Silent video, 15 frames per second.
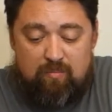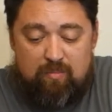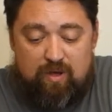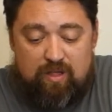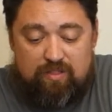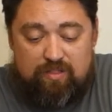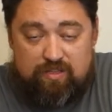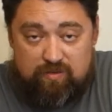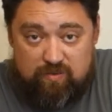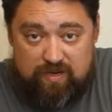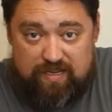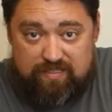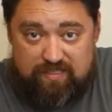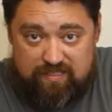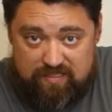But this one
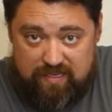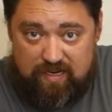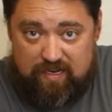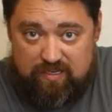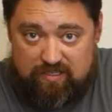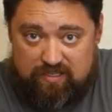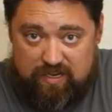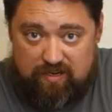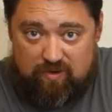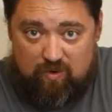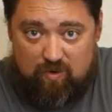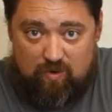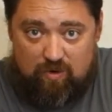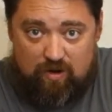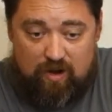has a 2nd gen
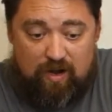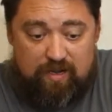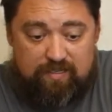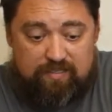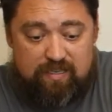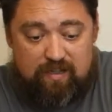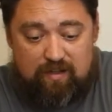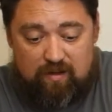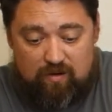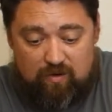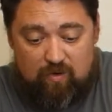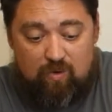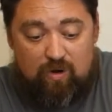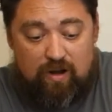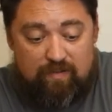Core i5
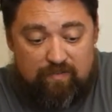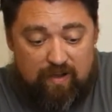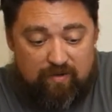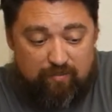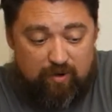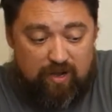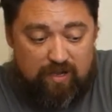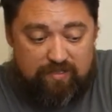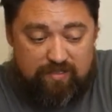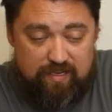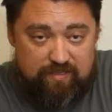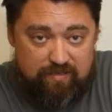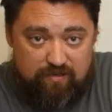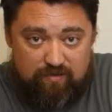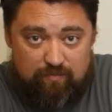
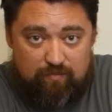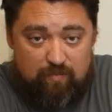processor,